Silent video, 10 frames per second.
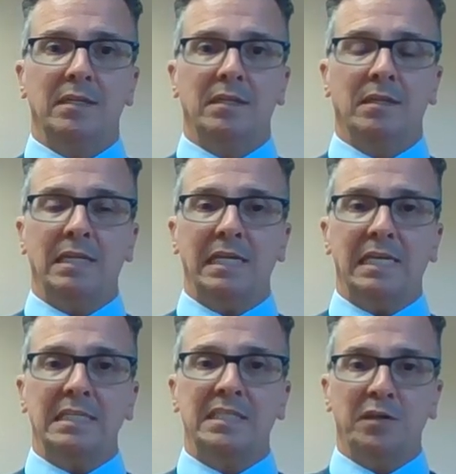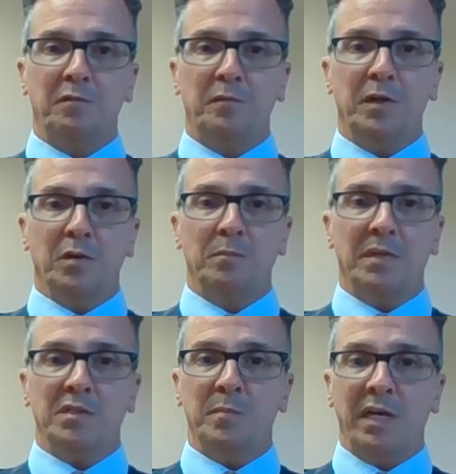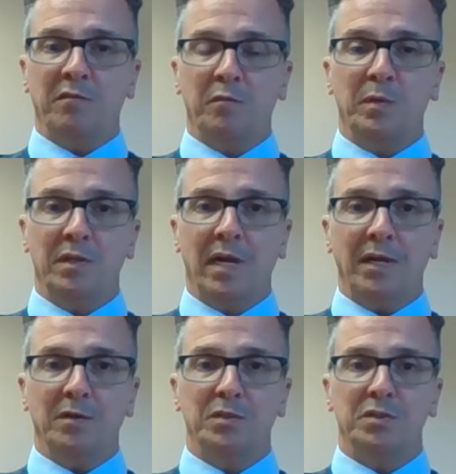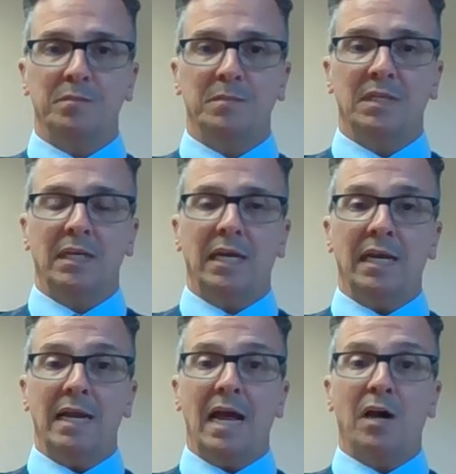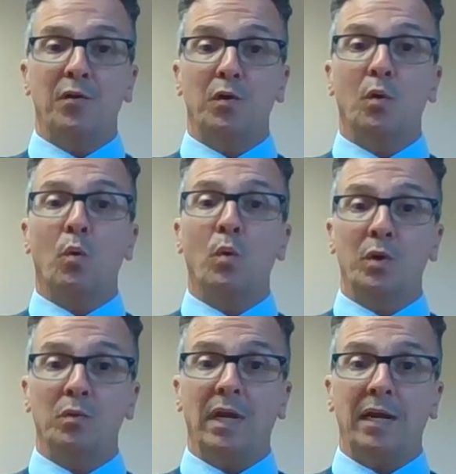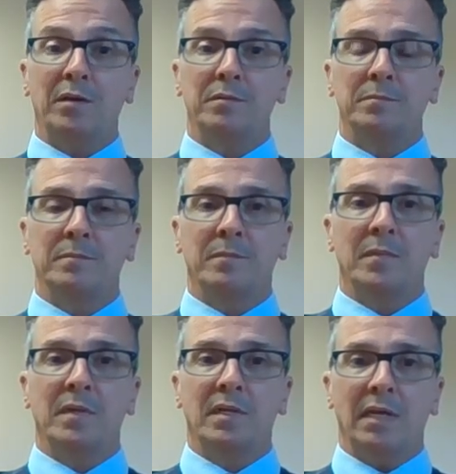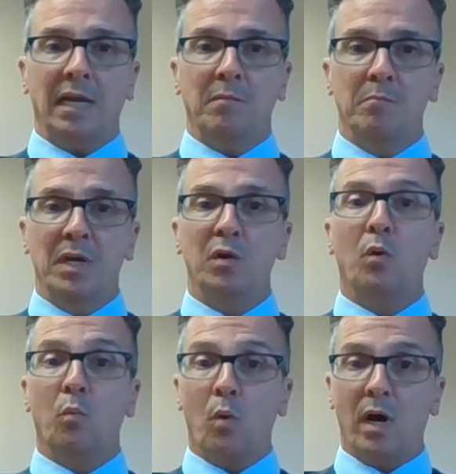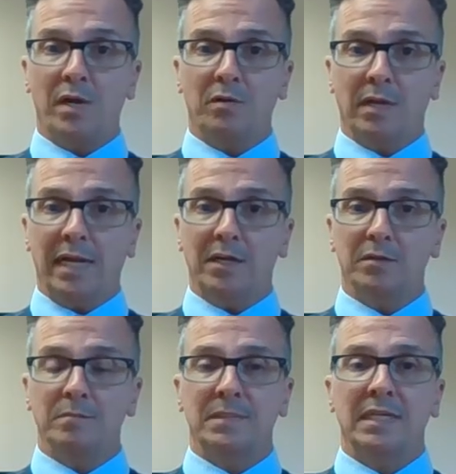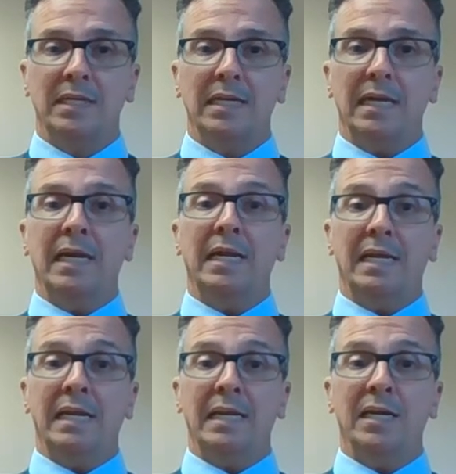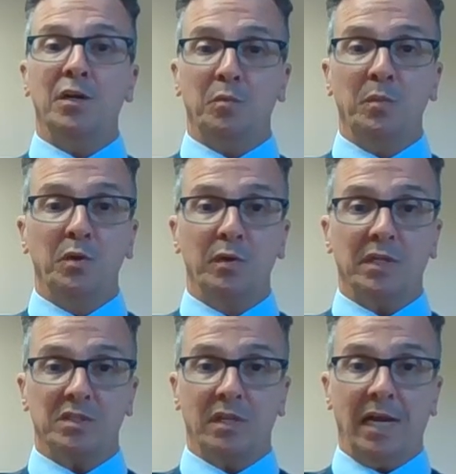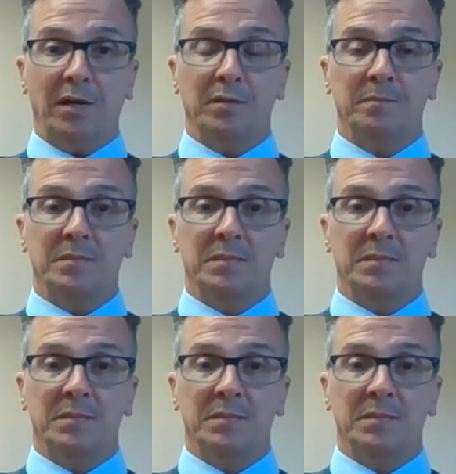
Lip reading: The tear film is made of 3 layers: an outer oil layer, a middle water layer, and an inner mucus layer.